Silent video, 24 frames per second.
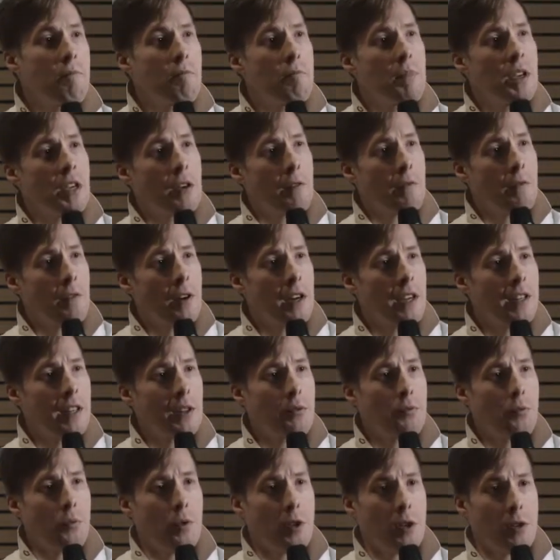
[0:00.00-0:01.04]
being afraid
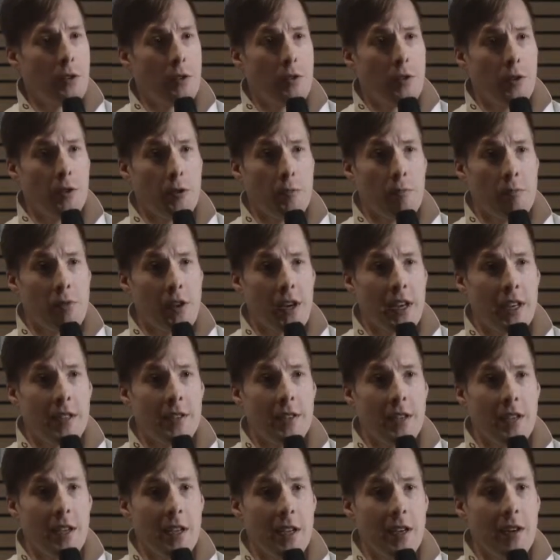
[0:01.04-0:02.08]
that we're going to
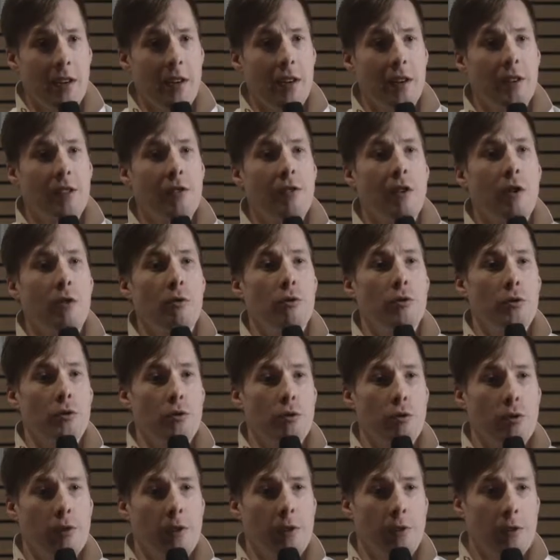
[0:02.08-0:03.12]
break the crown
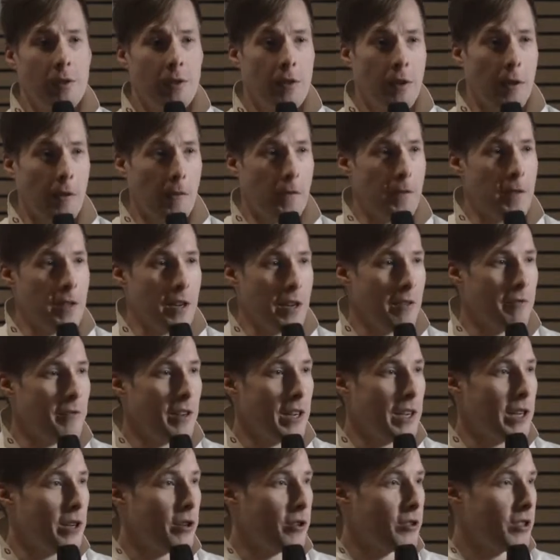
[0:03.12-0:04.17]
jewel of the
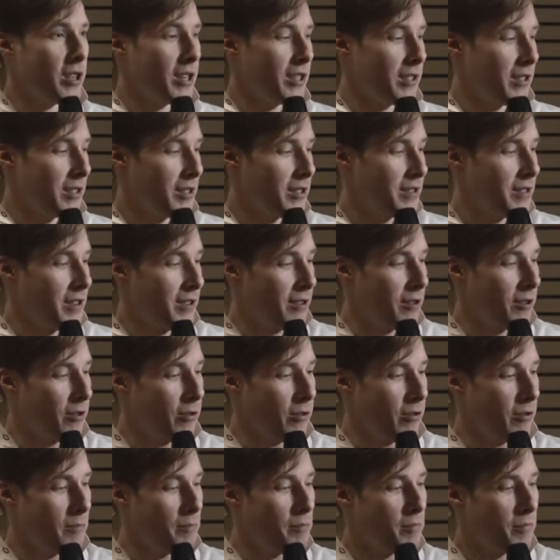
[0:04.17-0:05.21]
radio channels, their
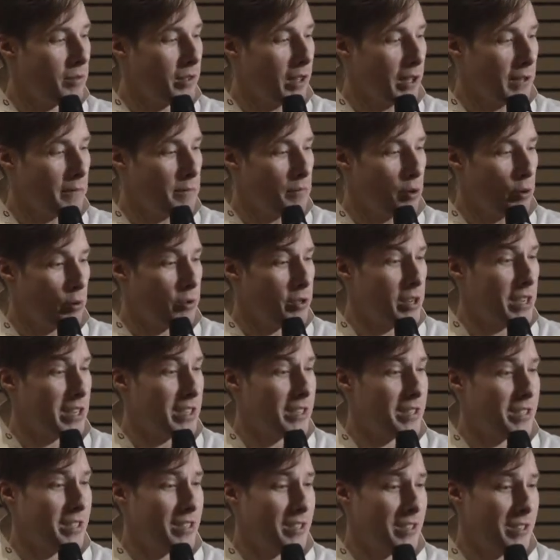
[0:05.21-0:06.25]
own live
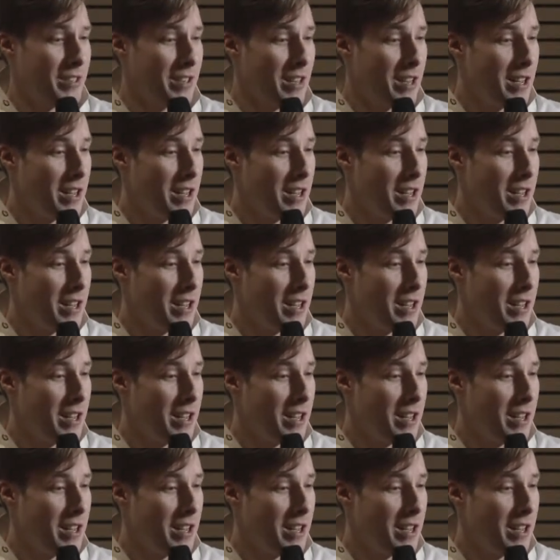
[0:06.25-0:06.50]
broadcasts.